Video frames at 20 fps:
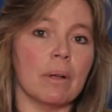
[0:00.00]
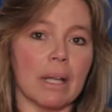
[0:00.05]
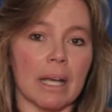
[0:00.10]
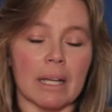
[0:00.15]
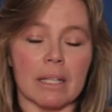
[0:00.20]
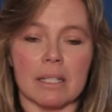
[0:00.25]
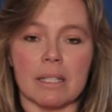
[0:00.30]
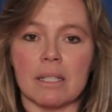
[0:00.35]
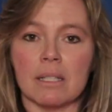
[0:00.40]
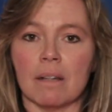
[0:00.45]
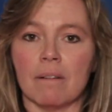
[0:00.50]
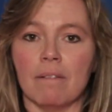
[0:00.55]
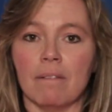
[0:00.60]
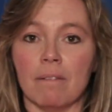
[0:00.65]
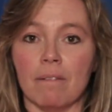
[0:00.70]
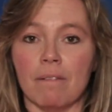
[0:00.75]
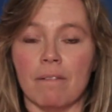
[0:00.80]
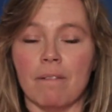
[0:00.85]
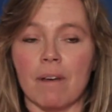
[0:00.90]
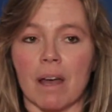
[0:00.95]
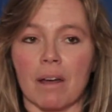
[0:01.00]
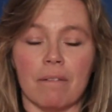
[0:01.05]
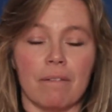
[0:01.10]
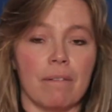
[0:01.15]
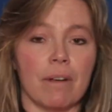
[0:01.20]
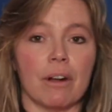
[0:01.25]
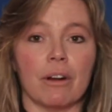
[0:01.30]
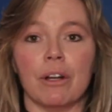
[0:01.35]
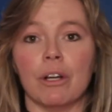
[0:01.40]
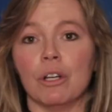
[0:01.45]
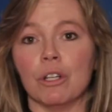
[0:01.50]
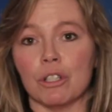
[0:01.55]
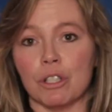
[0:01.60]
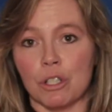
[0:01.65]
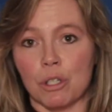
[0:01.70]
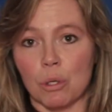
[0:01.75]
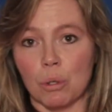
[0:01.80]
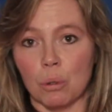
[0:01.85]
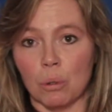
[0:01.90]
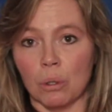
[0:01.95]
it's a very
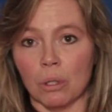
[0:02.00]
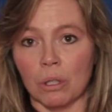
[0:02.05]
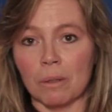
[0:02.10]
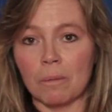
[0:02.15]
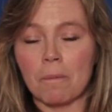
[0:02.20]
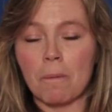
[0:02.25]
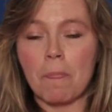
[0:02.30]
good tool.